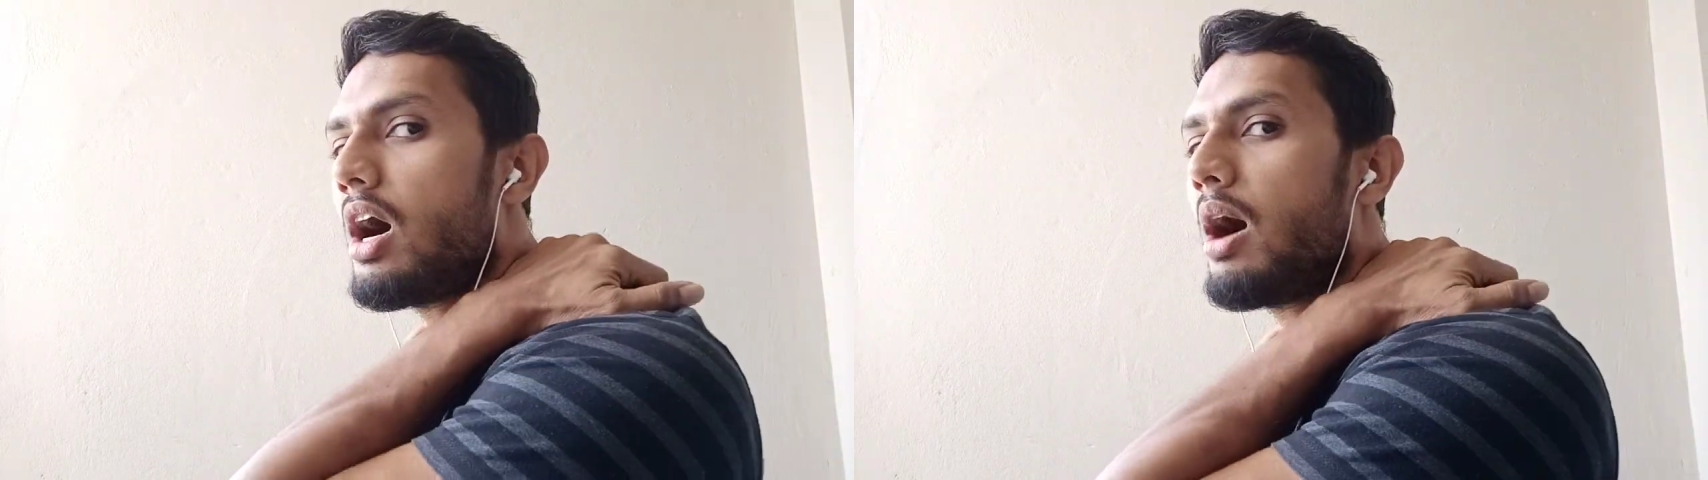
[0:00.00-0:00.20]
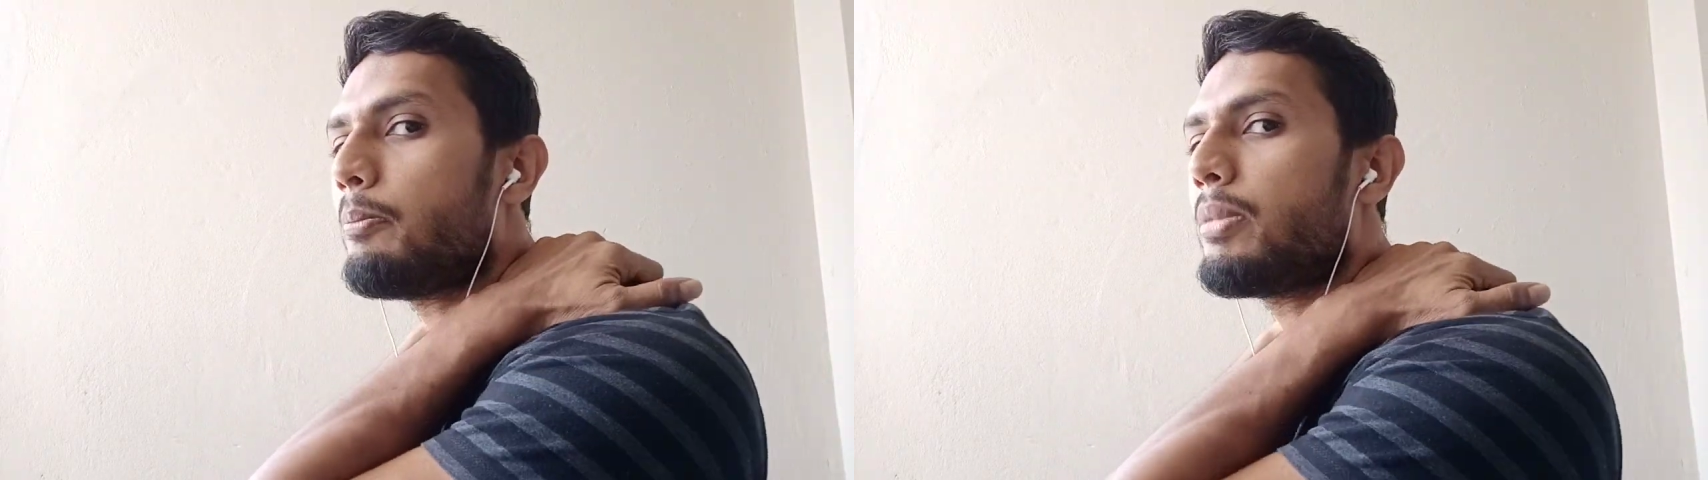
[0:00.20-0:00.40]

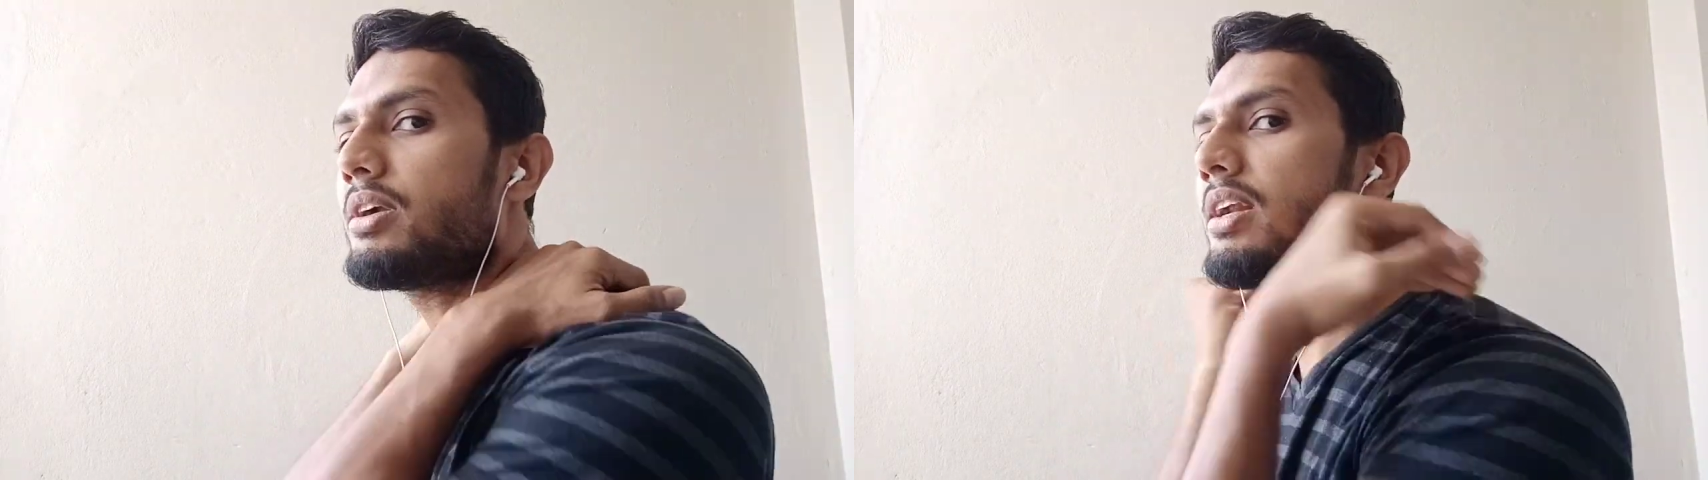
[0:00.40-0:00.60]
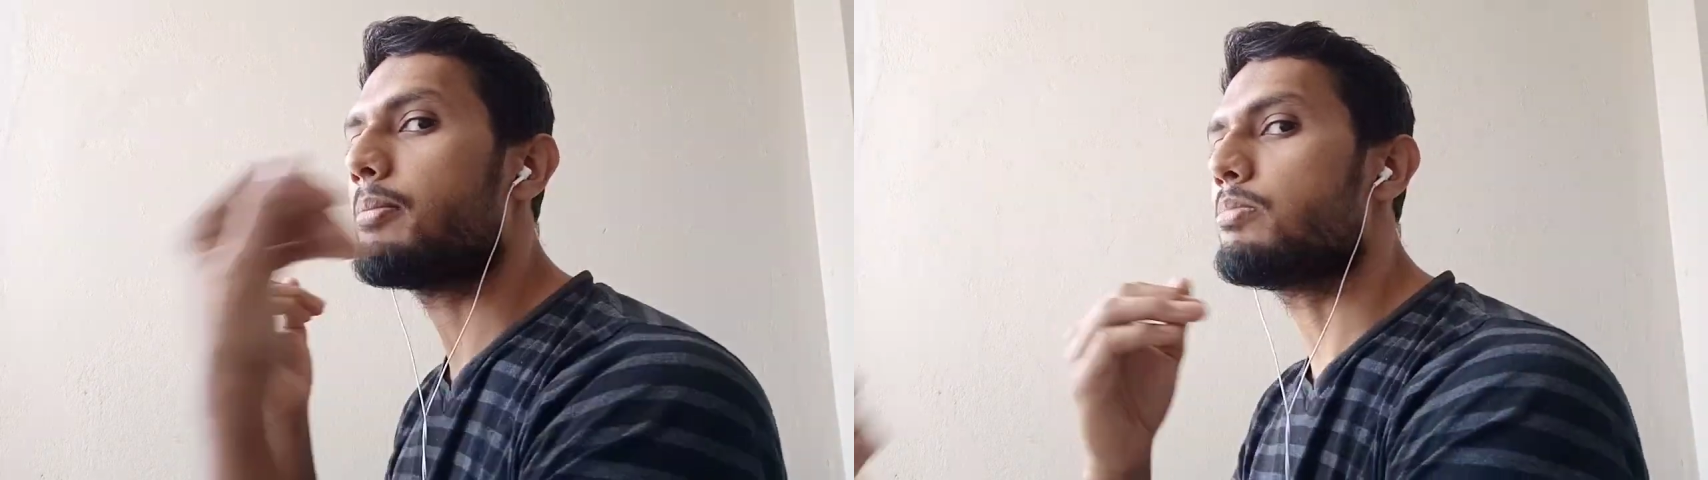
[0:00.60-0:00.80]
upper
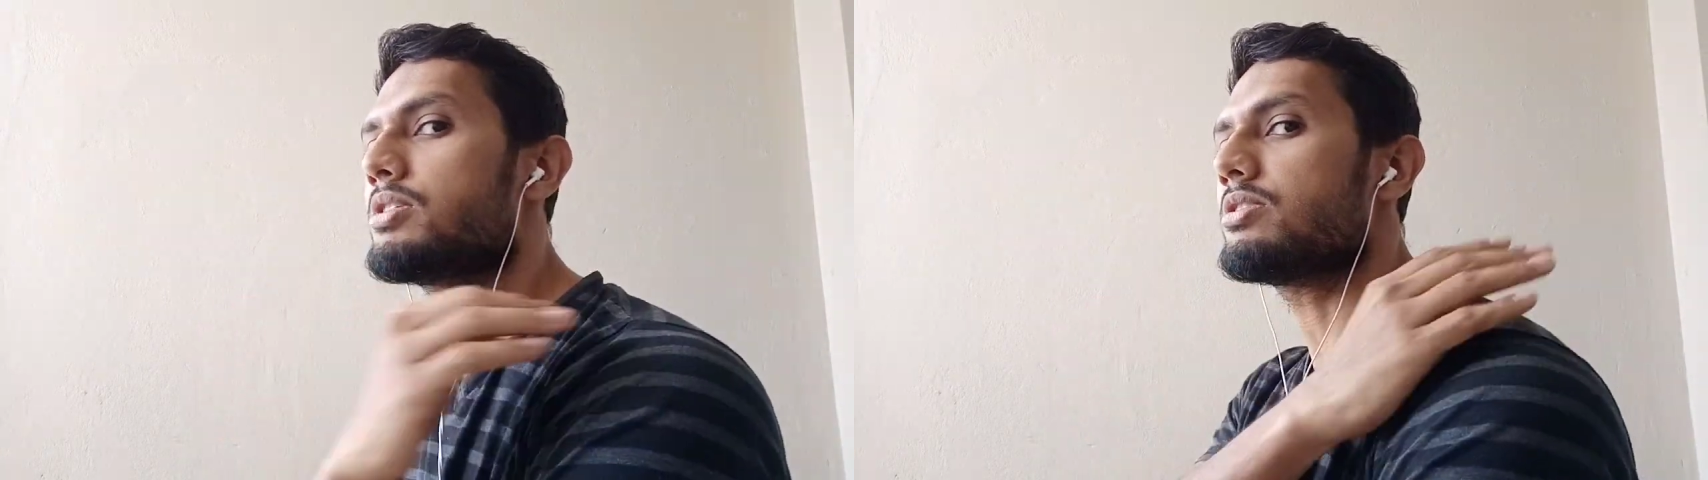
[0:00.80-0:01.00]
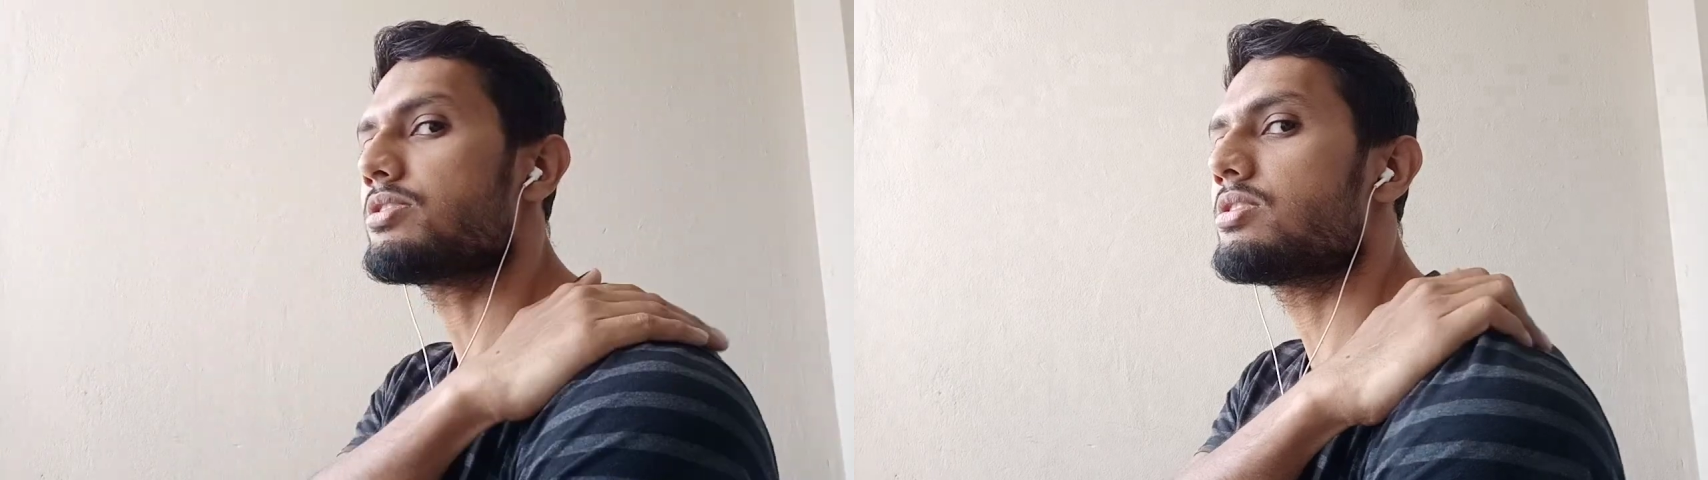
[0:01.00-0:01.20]
trap
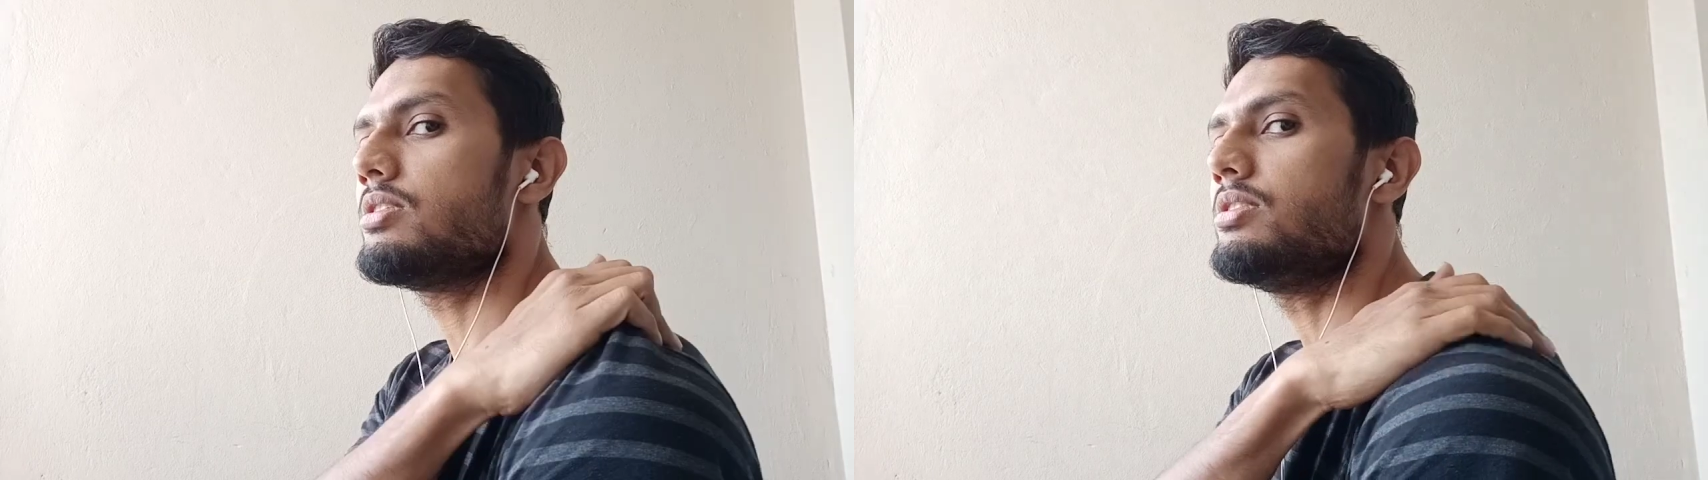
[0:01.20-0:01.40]
muscles.